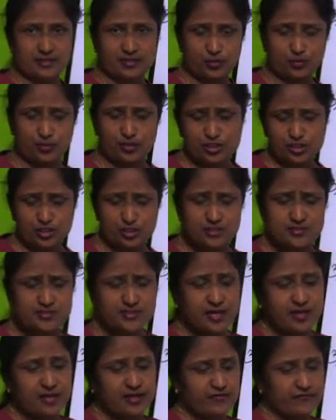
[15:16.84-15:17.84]
the questions,
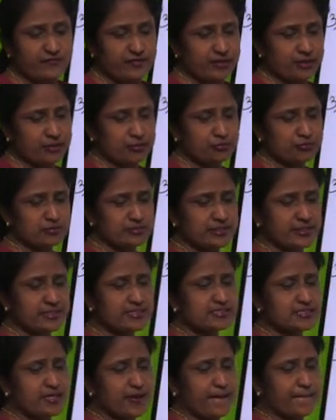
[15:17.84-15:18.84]
we use
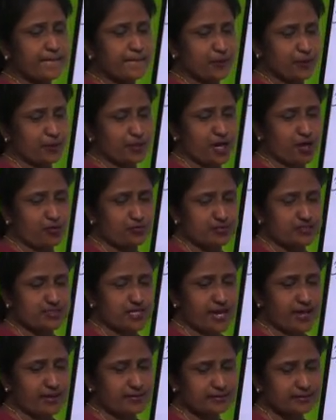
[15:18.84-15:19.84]
these pronouns,
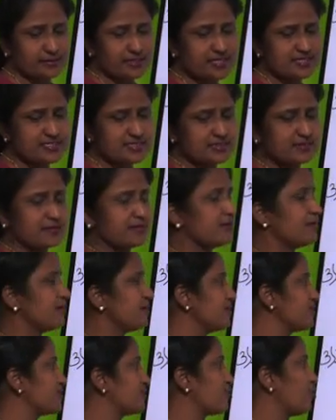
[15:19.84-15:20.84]
and this
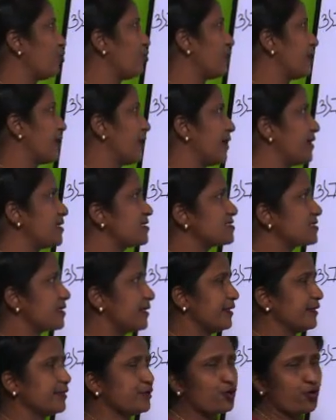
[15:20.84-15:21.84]
is called as
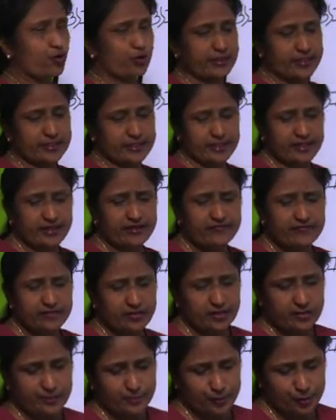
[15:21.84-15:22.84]
interrogative
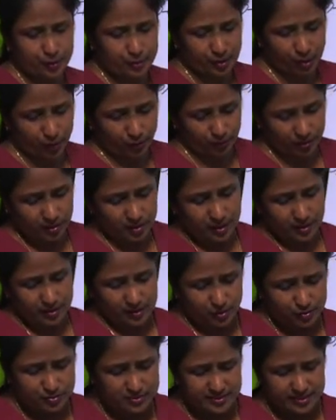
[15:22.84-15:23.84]
pronoun.
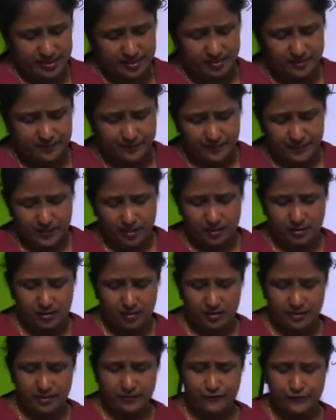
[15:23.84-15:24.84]
Now see,
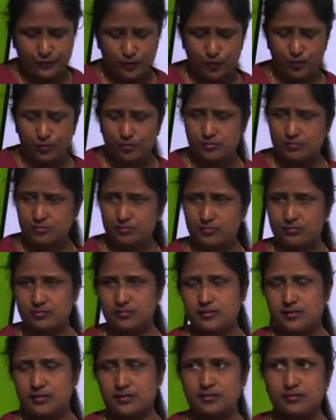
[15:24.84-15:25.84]
if you
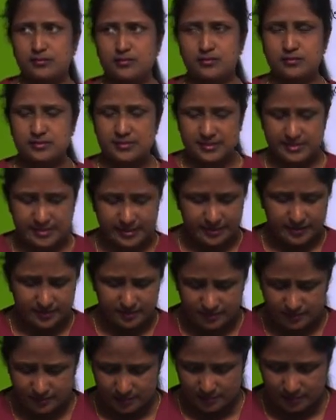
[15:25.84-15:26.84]
see
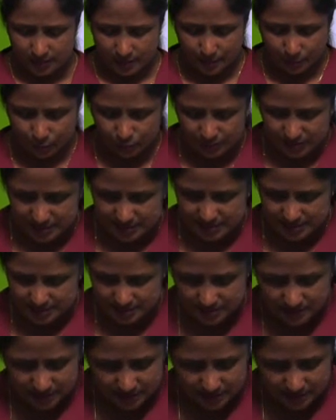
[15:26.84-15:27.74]
about this,